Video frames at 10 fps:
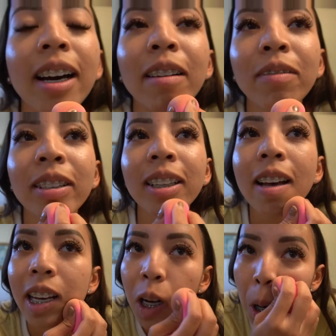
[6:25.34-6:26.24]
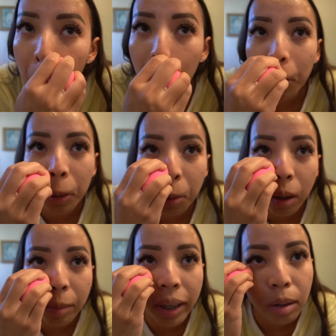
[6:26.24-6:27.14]
I feel like when you
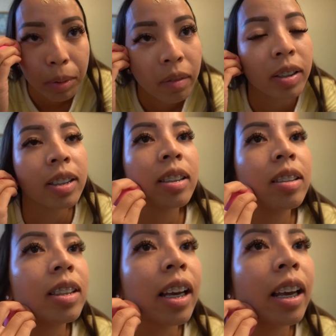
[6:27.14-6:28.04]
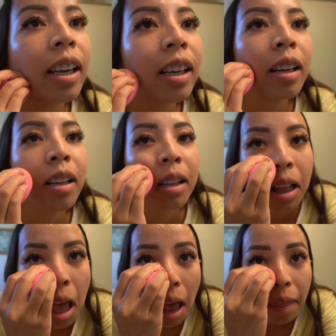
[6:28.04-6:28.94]
wear makeup every single day,
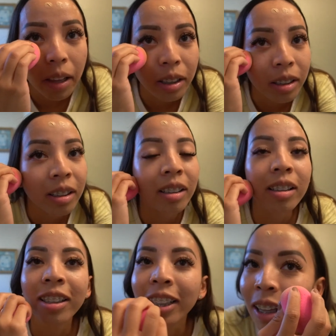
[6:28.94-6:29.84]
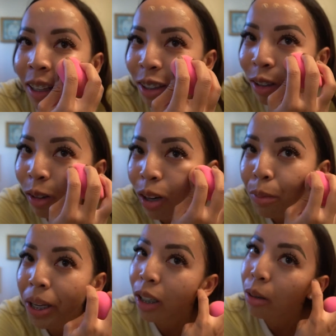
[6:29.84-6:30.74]
and then the day that you don't wear
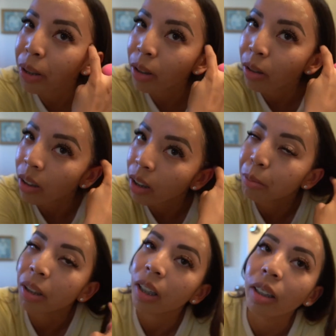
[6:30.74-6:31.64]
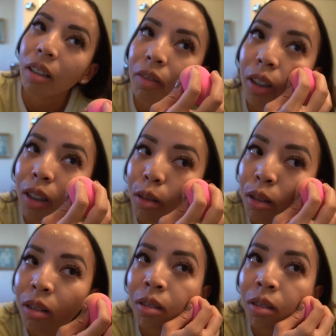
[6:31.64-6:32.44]
makeup and you look completely different,